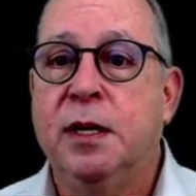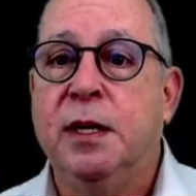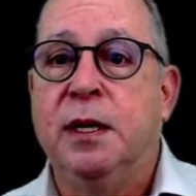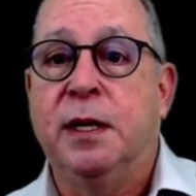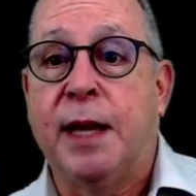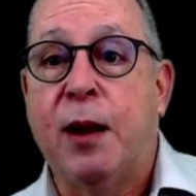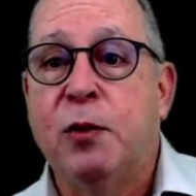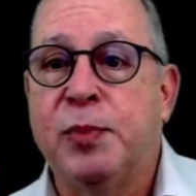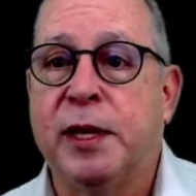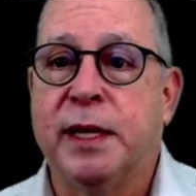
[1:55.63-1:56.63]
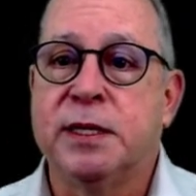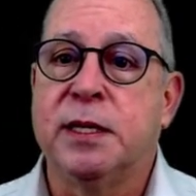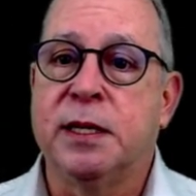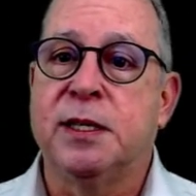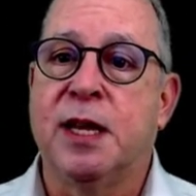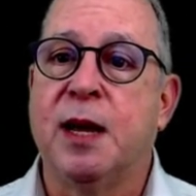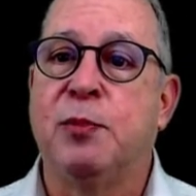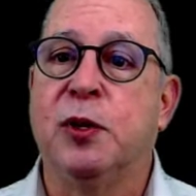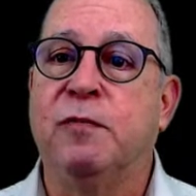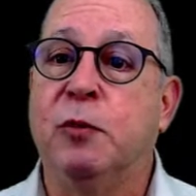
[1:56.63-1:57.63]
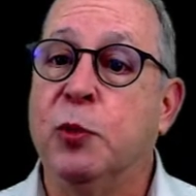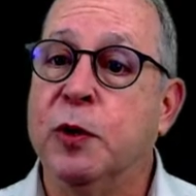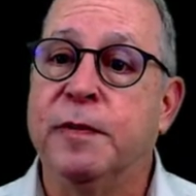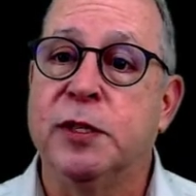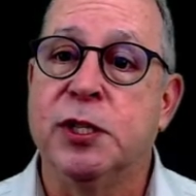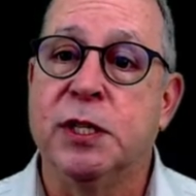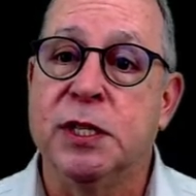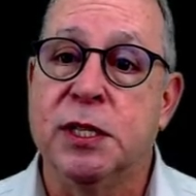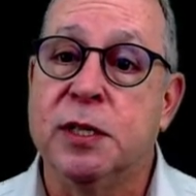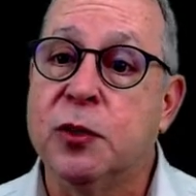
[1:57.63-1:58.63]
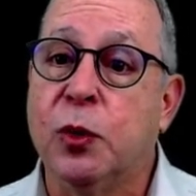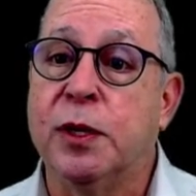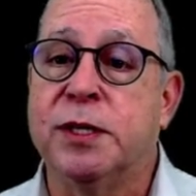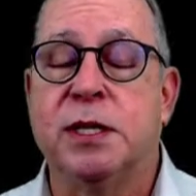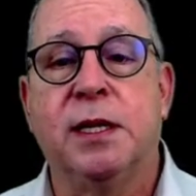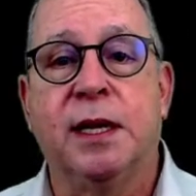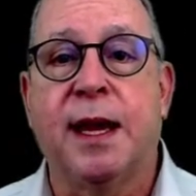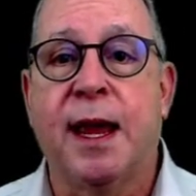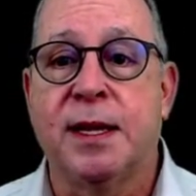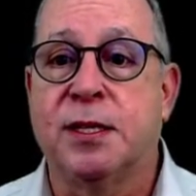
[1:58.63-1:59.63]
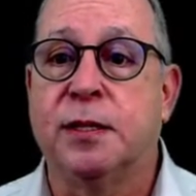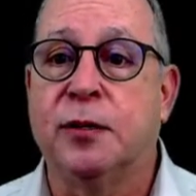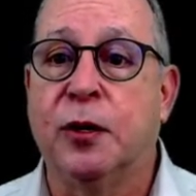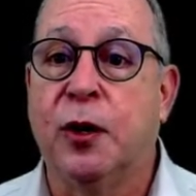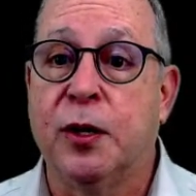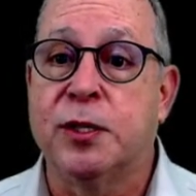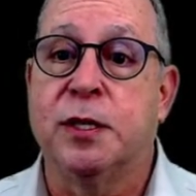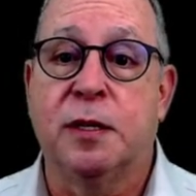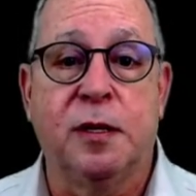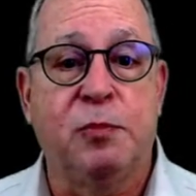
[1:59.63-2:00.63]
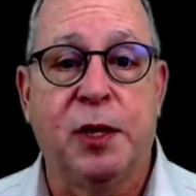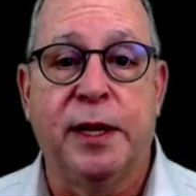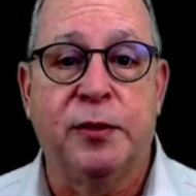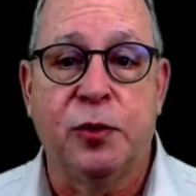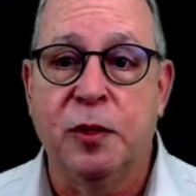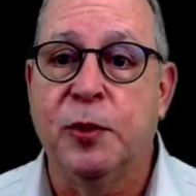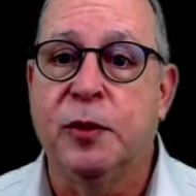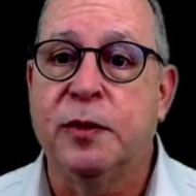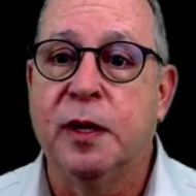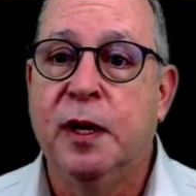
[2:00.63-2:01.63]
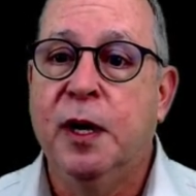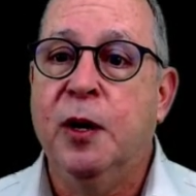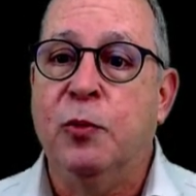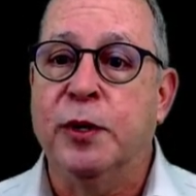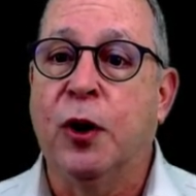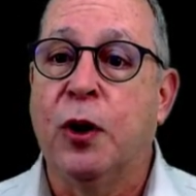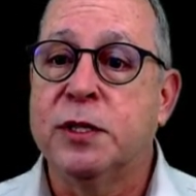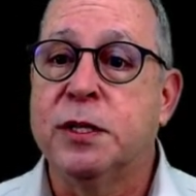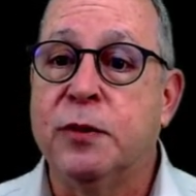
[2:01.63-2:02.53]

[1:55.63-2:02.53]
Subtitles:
In our plants, an example of a morphogen is indole acetic acid, or auxin, a plant hormone. When auxin